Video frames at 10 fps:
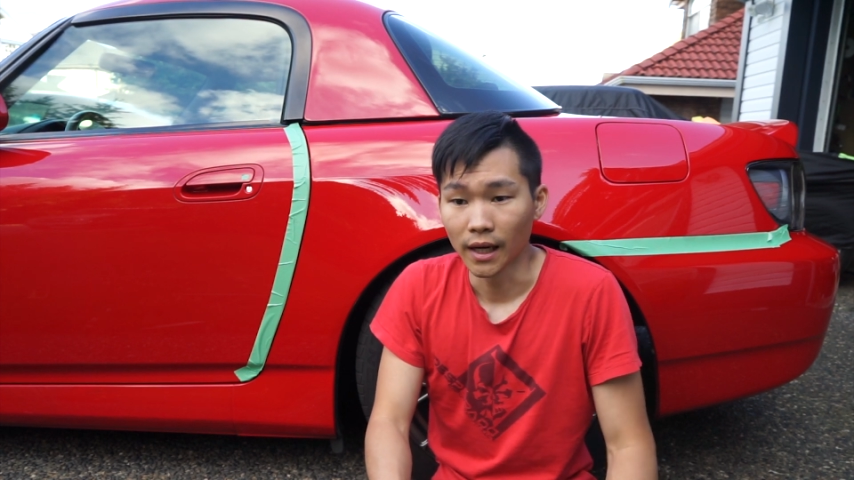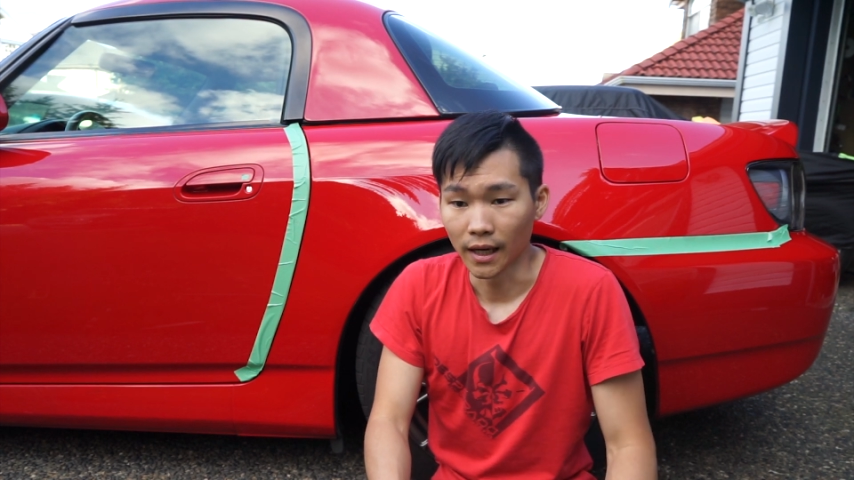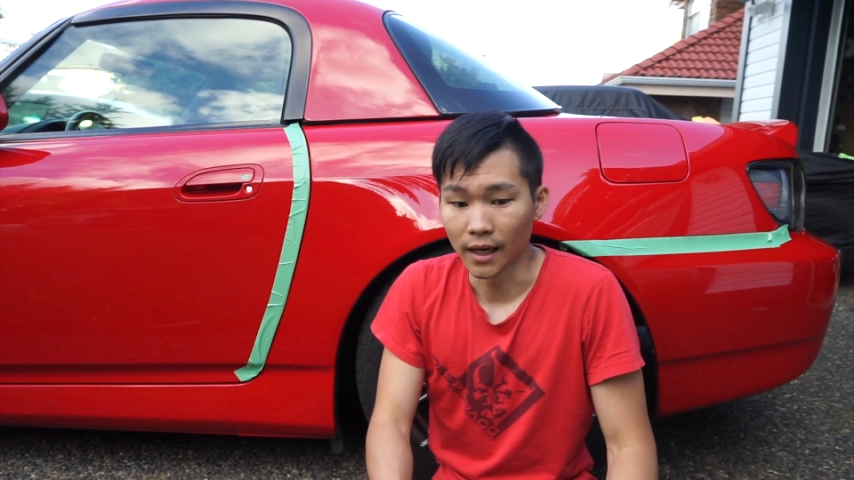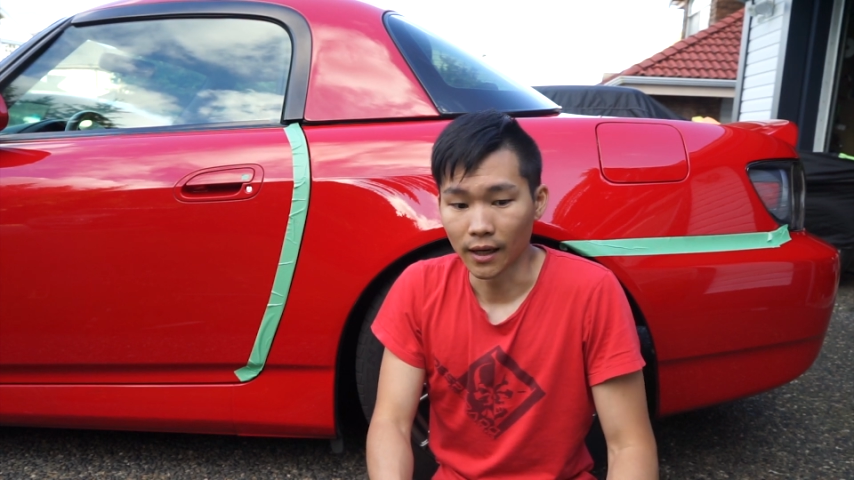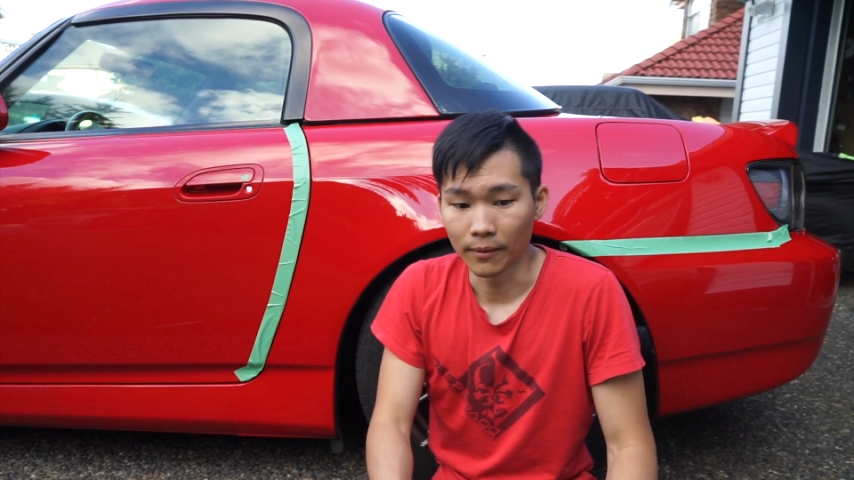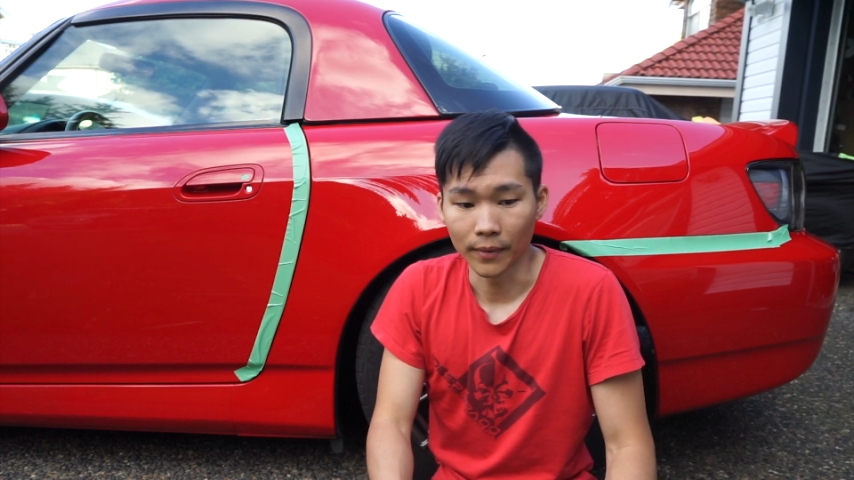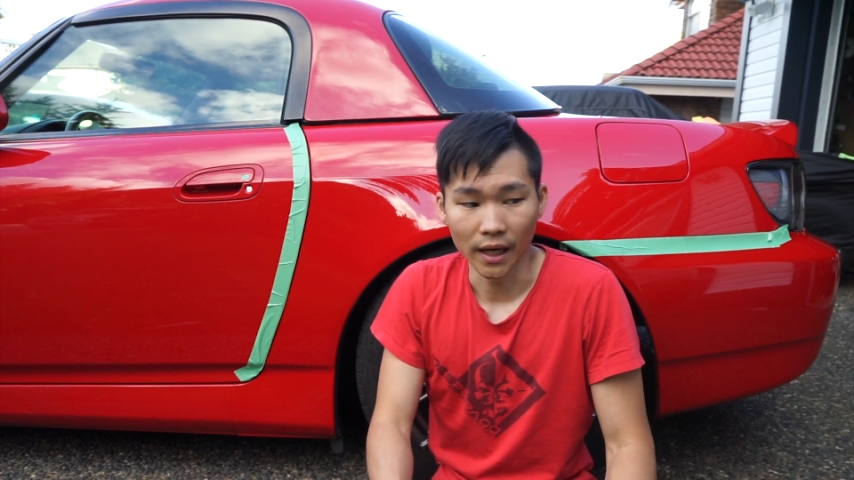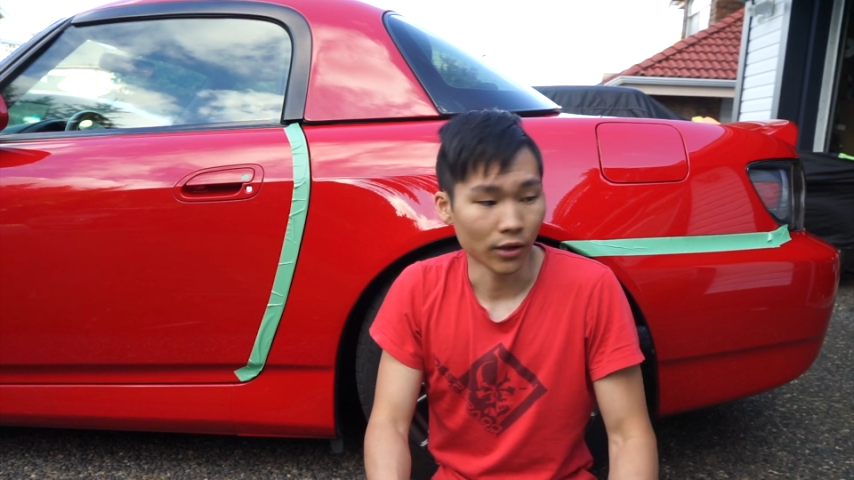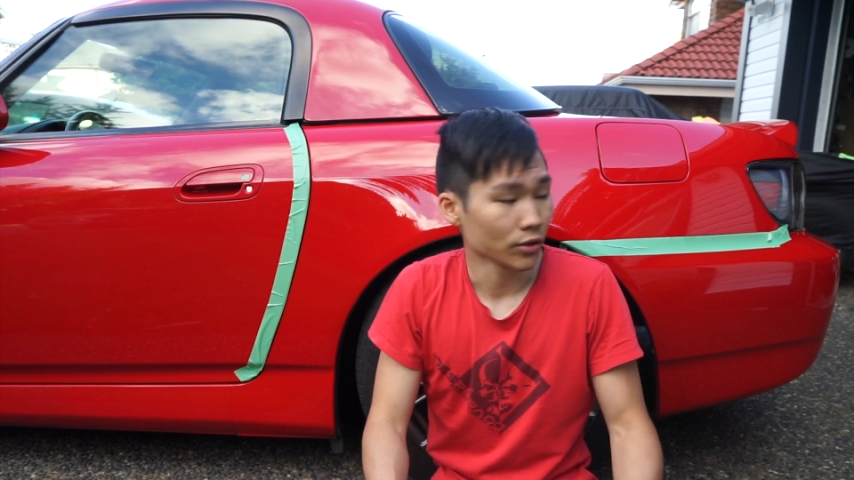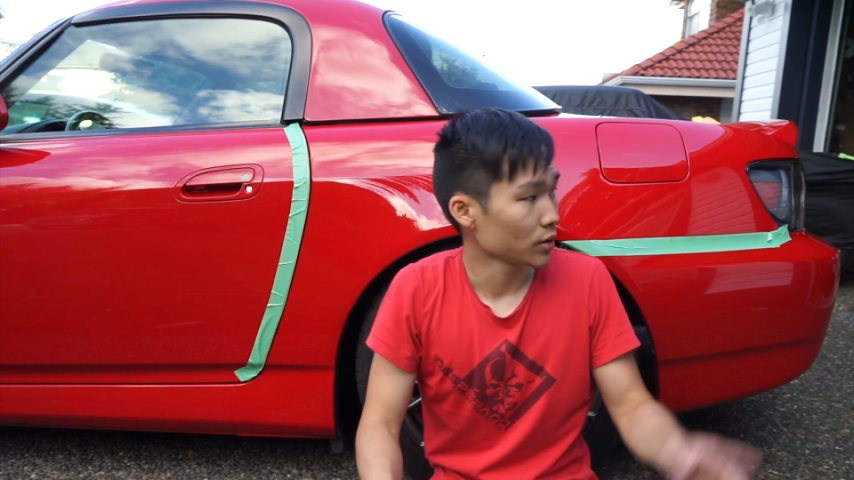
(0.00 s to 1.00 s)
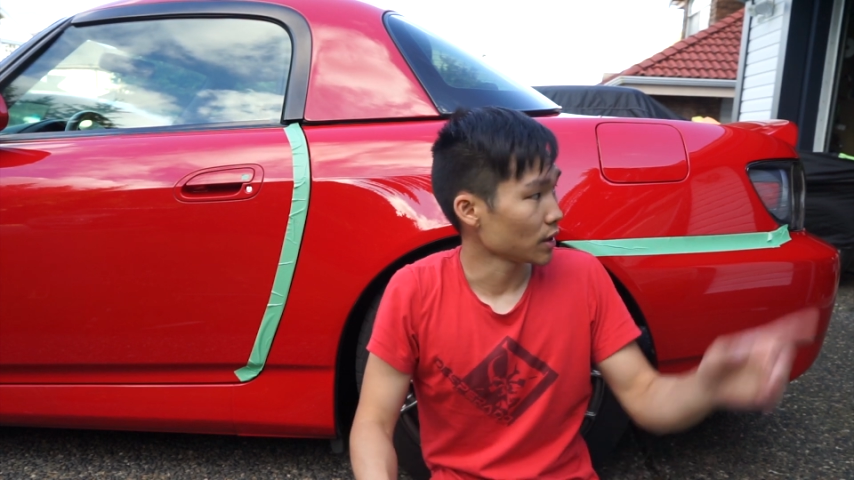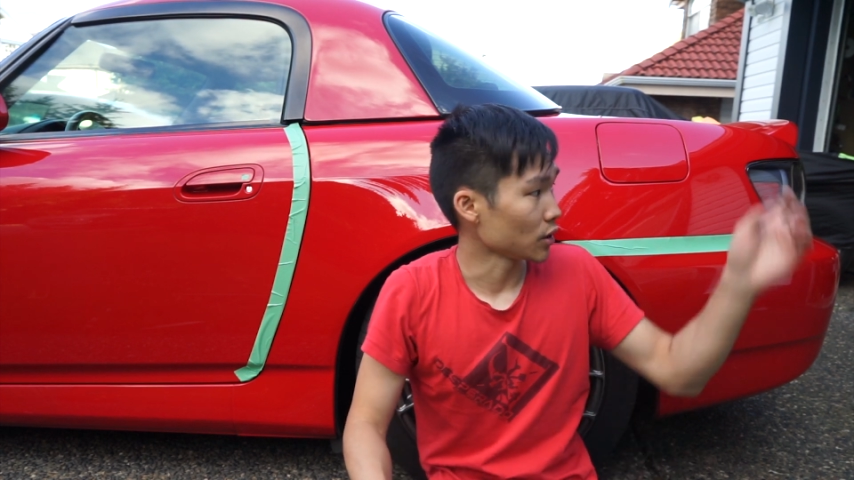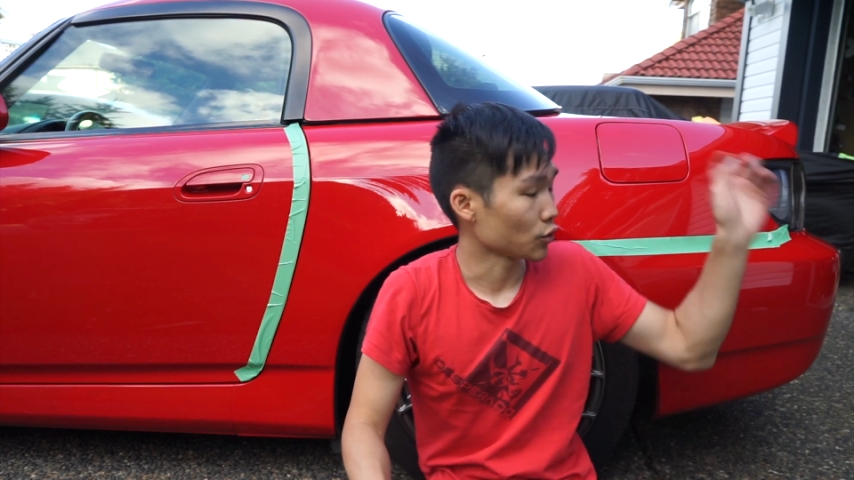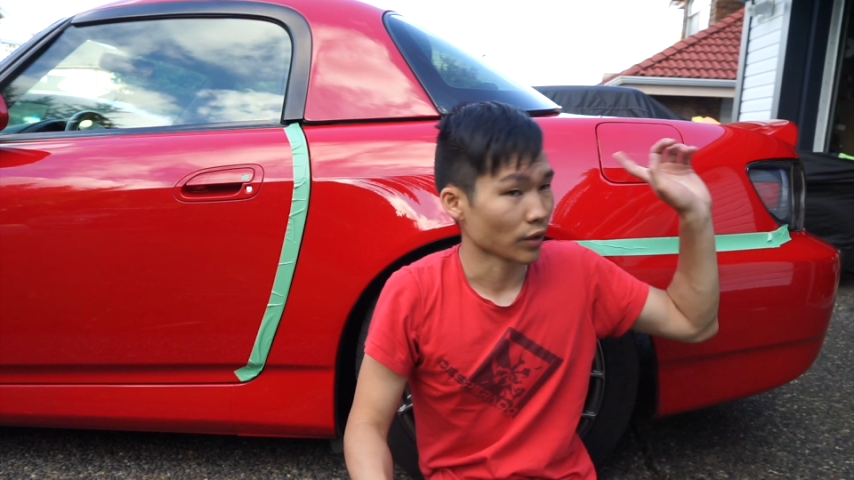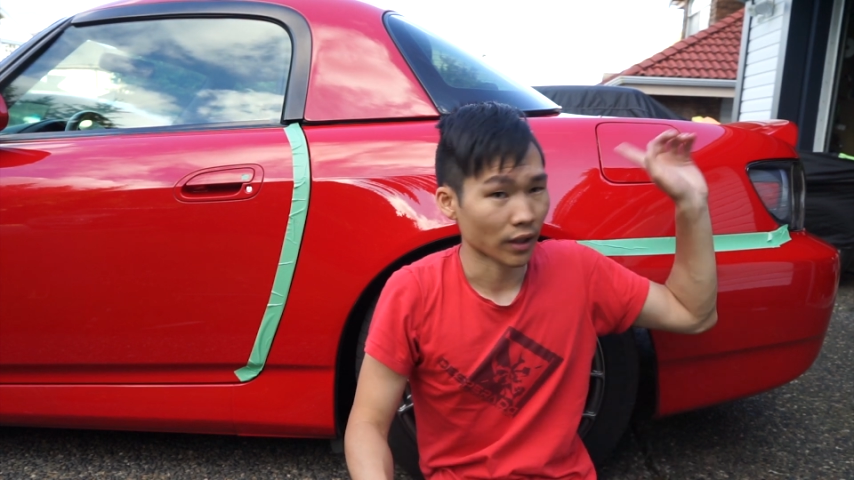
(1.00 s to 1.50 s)
I also did
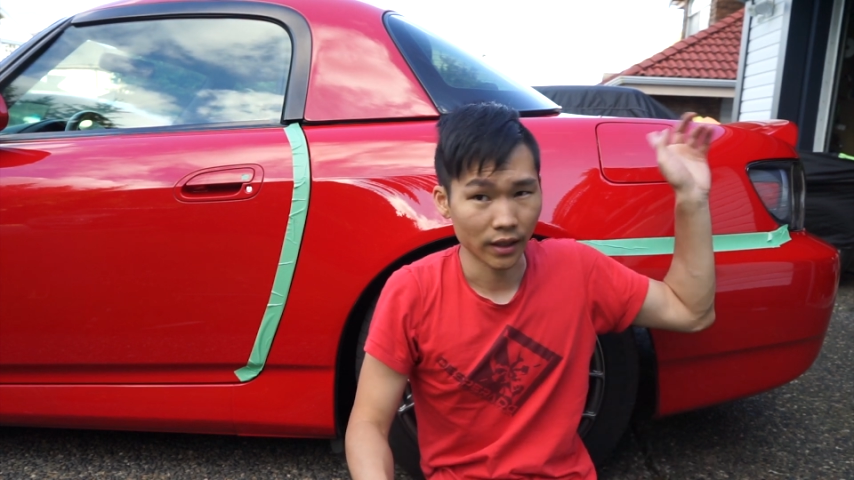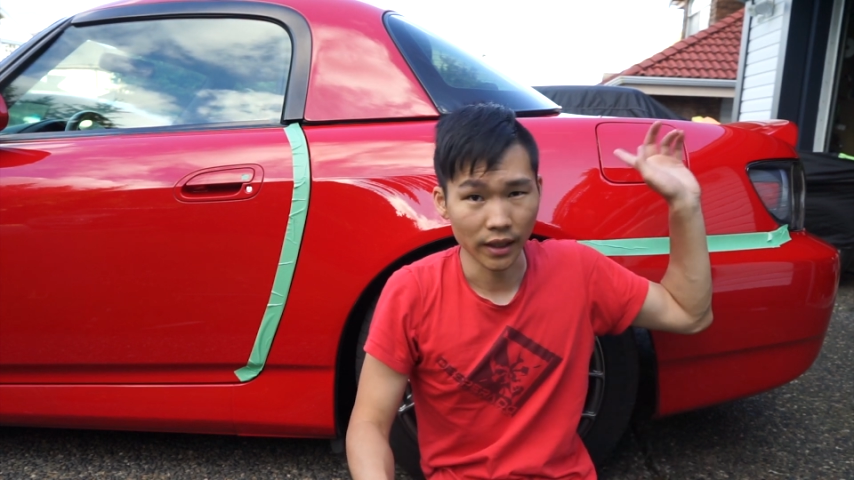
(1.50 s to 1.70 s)
the trunk